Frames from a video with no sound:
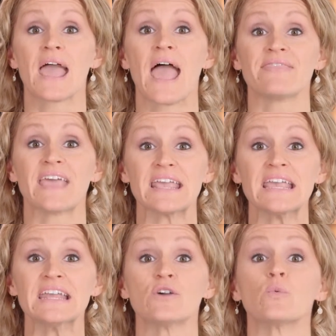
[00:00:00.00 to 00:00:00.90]
and they
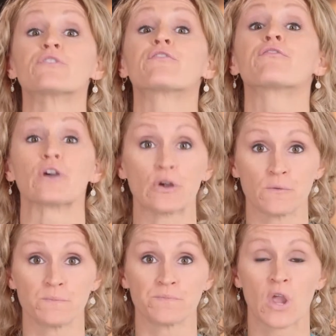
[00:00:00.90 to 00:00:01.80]
eat it with fruit,
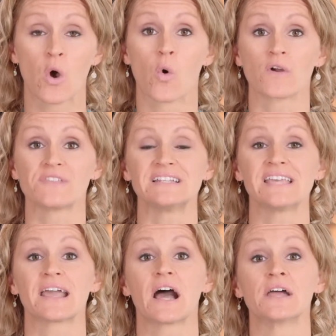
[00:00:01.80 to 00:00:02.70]
or they
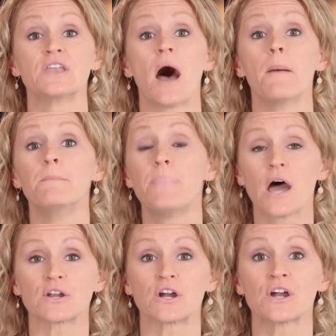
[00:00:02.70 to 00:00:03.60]
take a nut
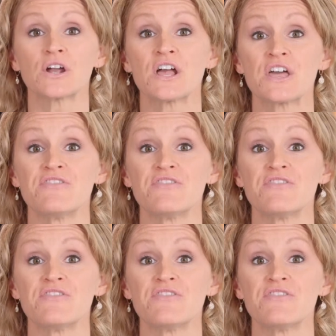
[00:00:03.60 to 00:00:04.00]
butter